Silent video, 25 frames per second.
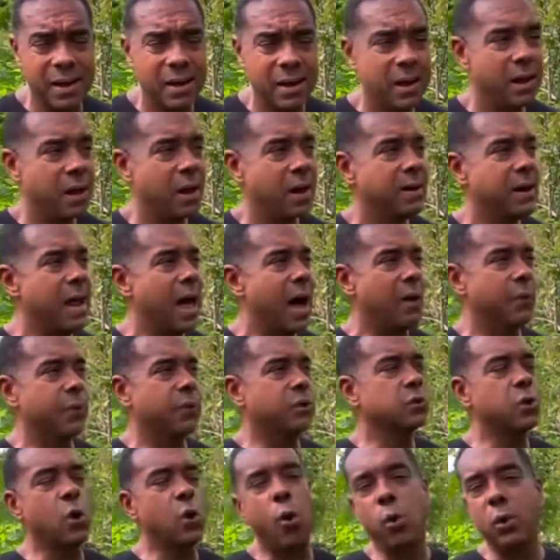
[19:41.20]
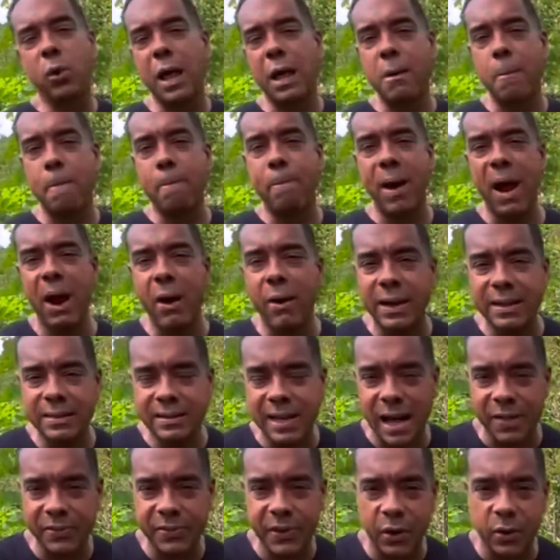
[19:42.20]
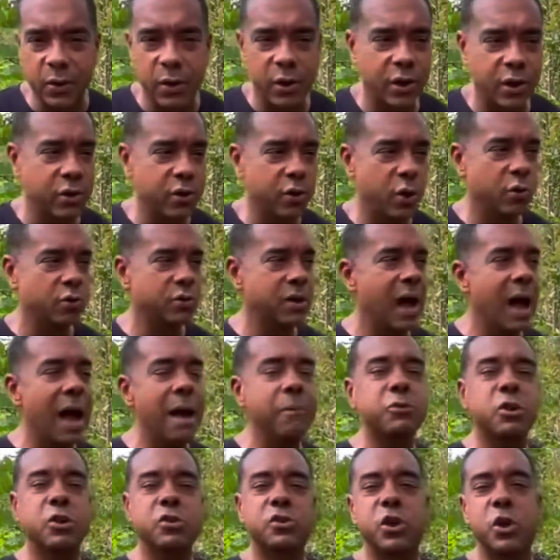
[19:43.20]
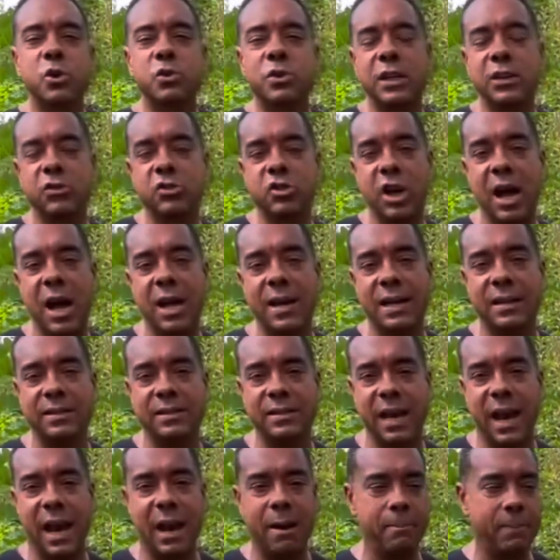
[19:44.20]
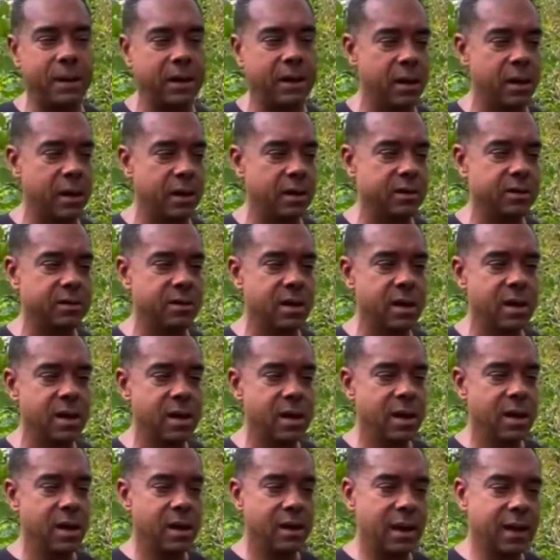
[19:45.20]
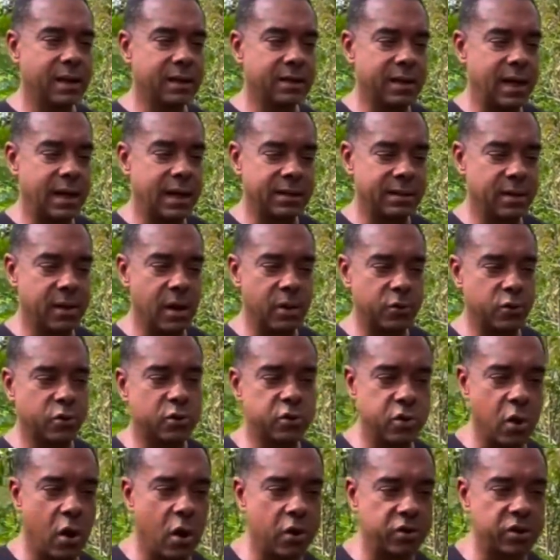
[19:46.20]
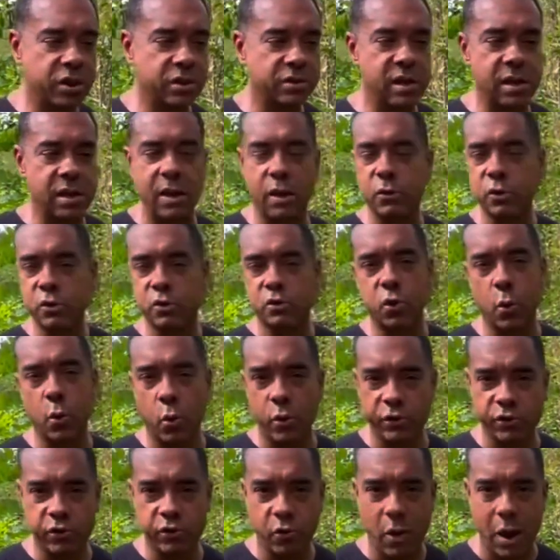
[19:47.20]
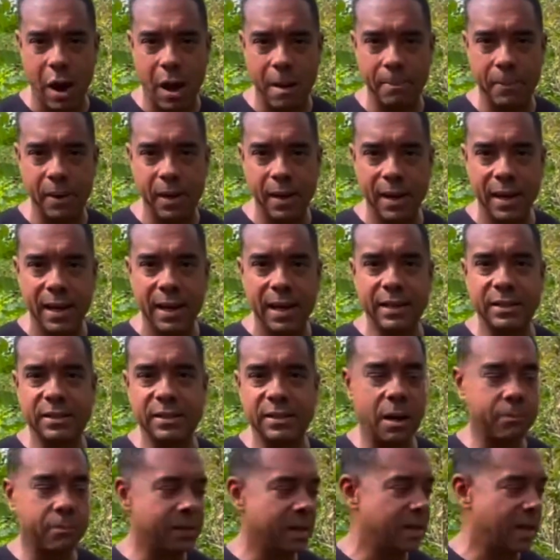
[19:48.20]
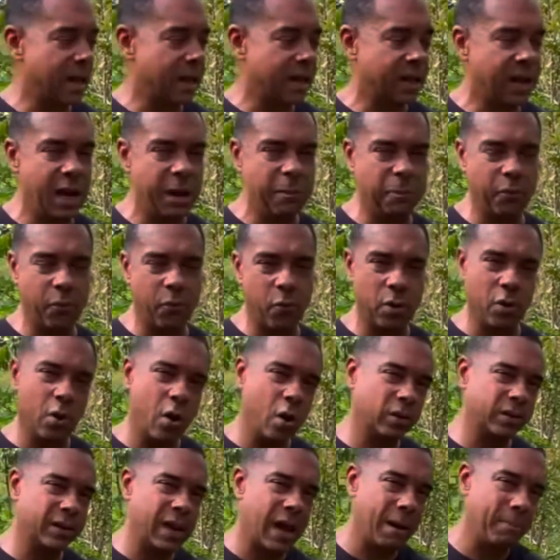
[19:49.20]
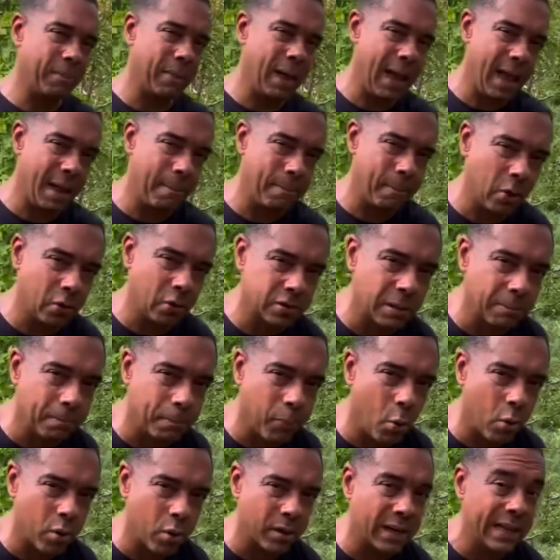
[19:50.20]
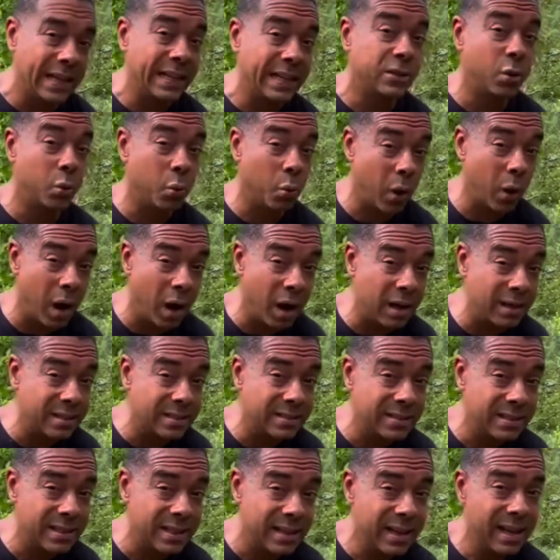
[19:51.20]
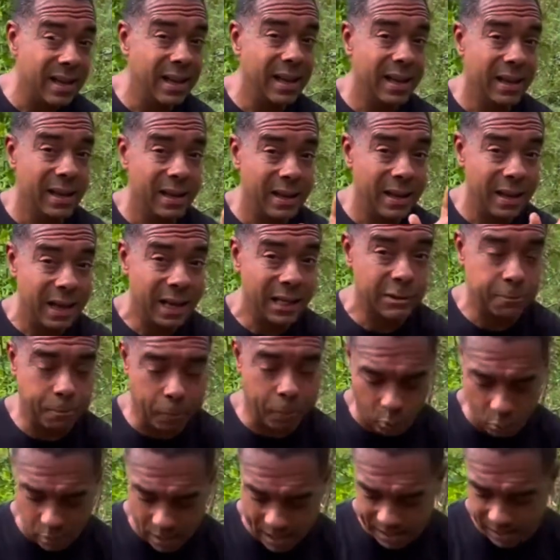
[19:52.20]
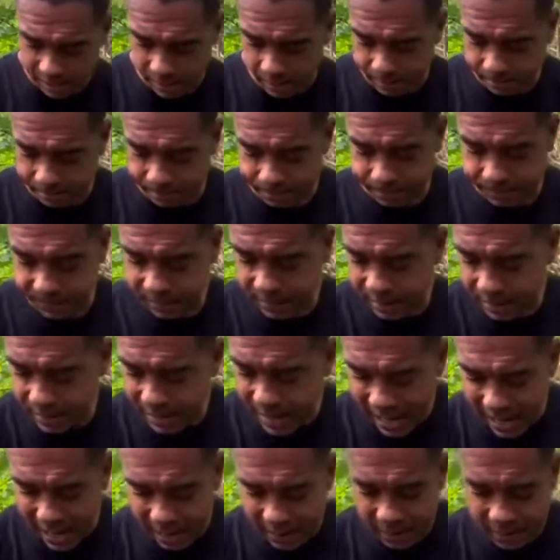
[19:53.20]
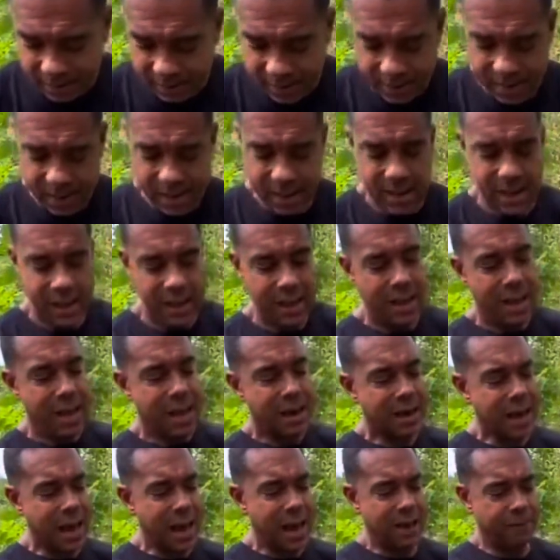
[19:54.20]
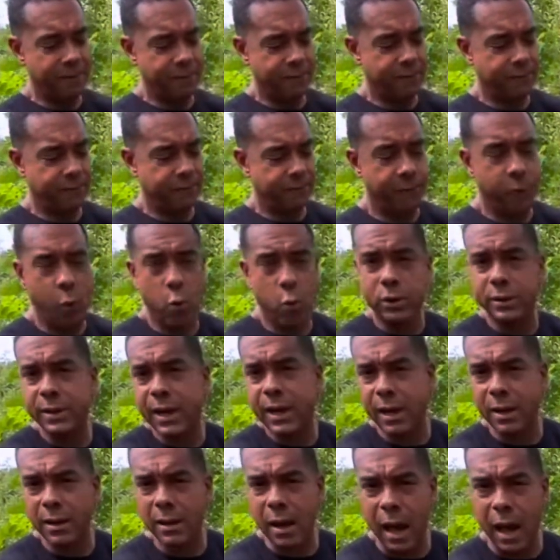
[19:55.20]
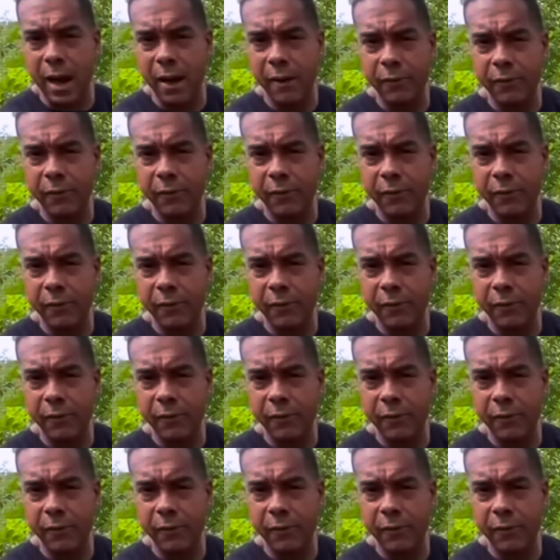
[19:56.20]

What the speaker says: Now, there's a whole lot of berries out there you can use. I'm just using Chinese yam because, like I said, it's another starch, it's another storage crop. It's something that keeps for a long time, and most importantly to us, it's perennial. Now, I got 14 left,